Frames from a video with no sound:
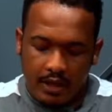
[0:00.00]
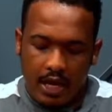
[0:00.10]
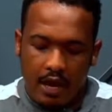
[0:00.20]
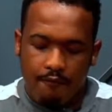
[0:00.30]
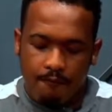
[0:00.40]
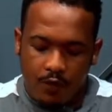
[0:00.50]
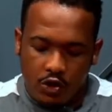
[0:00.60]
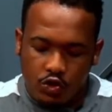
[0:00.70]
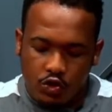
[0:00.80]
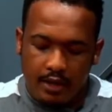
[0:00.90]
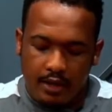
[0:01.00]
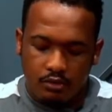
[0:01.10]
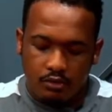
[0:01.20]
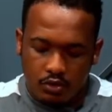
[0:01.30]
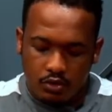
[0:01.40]

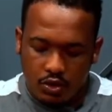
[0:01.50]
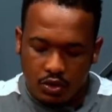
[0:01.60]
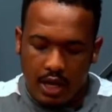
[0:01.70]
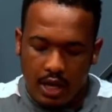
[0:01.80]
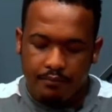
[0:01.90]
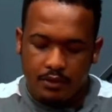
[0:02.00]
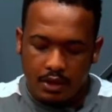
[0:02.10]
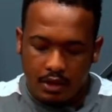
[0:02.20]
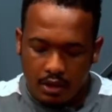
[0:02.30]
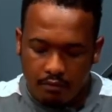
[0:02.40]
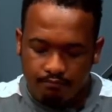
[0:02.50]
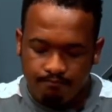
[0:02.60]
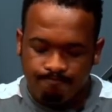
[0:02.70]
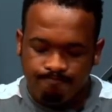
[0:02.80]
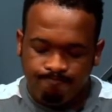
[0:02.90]
Ephesians chapter
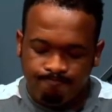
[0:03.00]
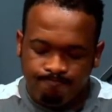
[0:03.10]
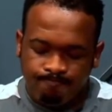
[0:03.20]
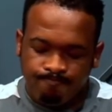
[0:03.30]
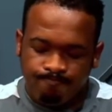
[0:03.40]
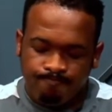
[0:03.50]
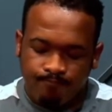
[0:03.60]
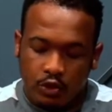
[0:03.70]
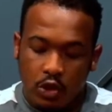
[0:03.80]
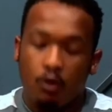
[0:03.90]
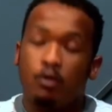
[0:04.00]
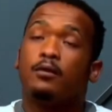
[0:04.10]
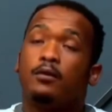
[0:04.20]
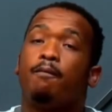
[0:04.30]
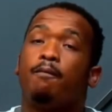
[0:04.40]
2
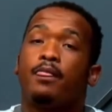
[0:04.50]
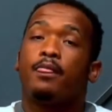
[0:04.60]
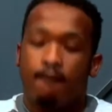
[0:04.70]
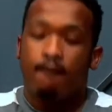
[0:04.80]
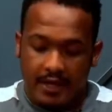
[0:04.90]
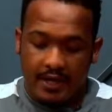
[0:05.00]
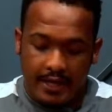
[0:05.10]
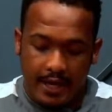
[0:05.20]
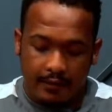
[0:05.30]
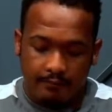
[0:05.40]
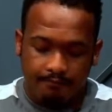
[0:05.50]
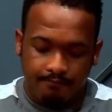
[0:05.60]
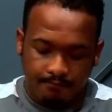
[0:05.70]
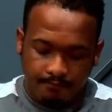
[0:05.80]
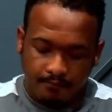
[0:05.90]
verse 10.
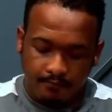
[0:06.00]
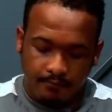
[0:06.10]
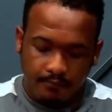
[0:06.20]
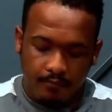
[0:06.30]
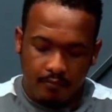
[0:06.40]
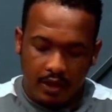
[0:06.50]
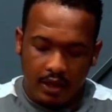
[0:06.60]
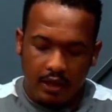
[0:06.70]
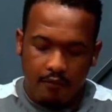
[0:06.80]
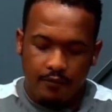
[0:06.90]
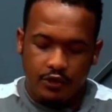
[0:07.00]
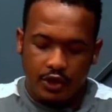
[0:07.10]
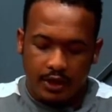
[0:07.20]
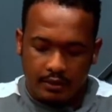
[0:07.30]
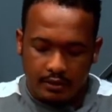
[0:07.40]

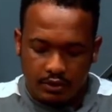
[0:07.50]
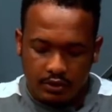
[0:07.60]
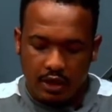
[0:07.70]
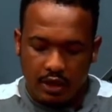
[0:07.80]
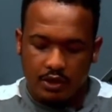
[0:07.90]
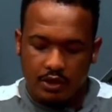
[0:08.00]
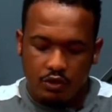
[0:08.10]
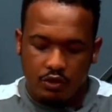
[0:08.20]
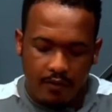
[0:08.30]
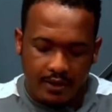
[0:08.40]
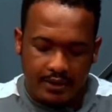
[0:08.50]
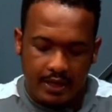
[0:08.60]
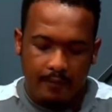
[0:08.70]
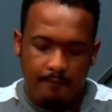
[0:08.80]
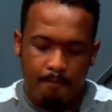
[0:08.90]
Ephesians chapter 2 verse
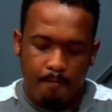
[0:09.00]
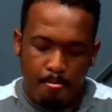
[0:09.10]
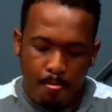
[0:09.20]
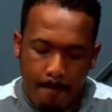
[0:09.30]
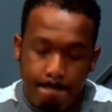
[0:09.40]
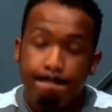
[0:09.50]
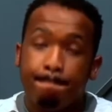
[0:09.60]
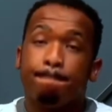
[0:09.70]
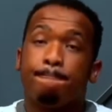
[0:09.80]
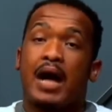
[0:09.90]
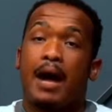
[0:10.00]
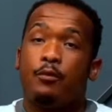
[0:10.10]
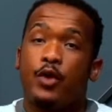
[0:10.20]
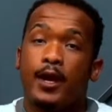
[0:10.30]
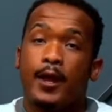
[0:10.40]
10. I'm
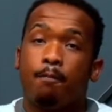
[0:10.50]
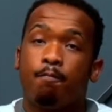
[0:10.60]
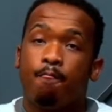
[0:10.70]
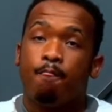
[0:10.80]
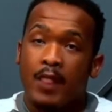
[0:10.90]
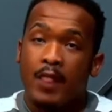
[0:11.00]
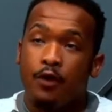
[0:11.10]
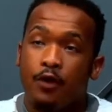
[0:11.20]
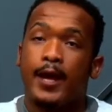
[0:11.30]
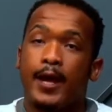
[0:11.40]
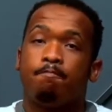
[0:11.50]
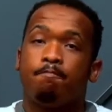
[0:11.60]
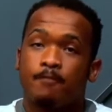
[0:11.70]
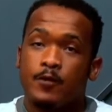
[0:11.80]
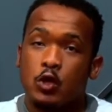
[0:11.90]
reading. Are you ready?
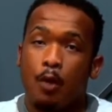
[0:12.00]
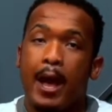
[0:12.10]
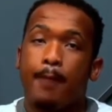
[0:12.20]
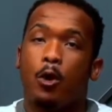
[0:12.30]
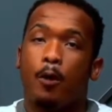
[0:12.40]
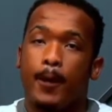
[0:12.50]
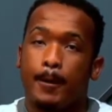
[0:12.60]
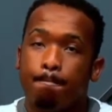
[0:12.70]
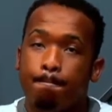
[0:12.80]
Is your Bible open?